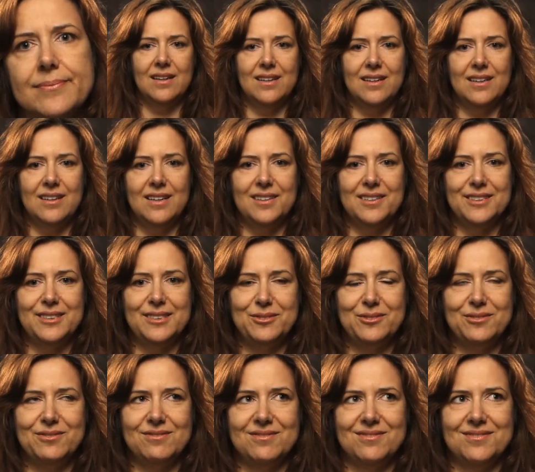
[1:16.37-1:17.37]
I'm Lori
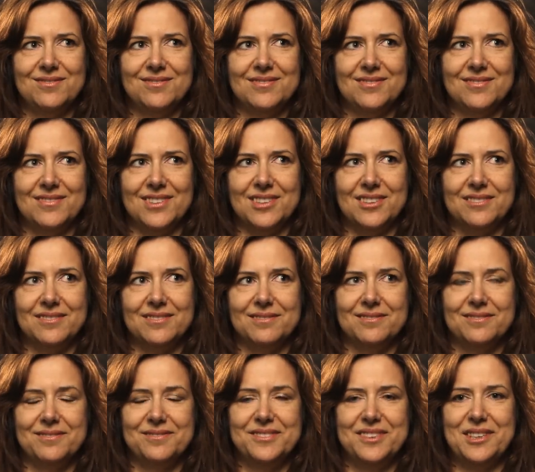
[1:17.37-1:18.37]
Beavers,
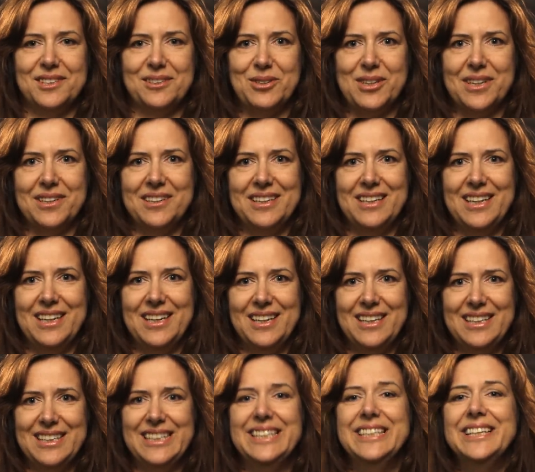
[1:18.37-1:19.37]
um, and
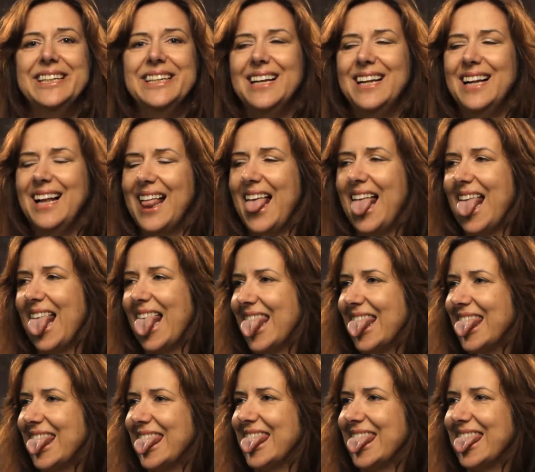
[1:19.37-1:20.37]
I, I, guess Beavers
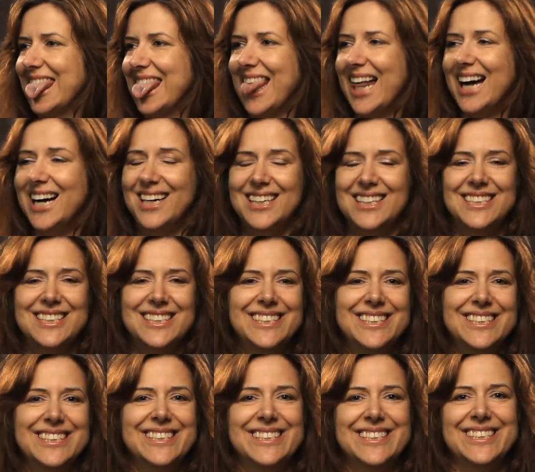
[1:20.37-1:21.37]
is a pretty apt name
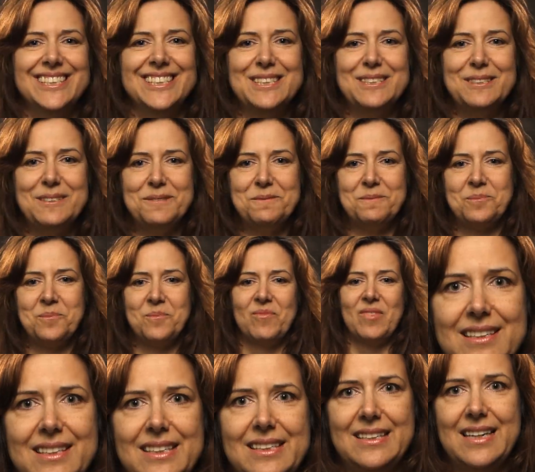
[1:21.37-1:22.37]
for a Nude Nite artist.
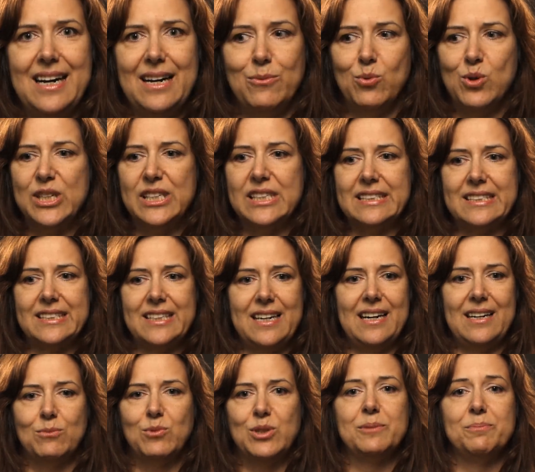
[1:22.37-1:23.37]
I wouldn't,
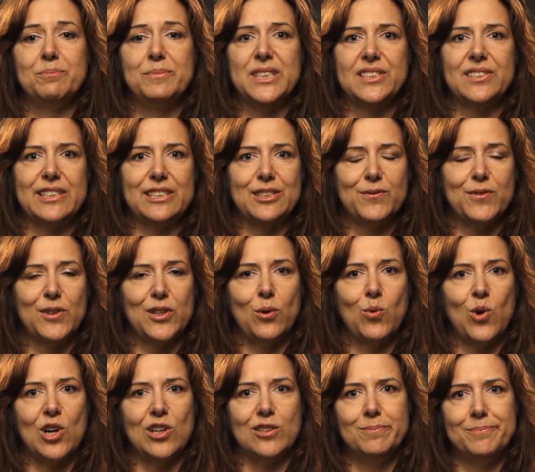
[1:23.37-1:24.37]
uh, wouldn't miss this for
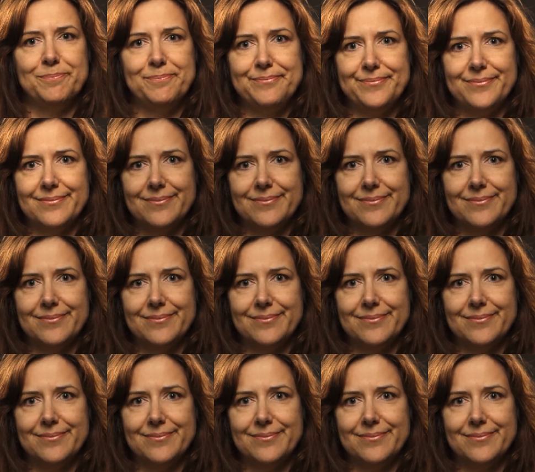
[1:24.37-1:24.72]
the world.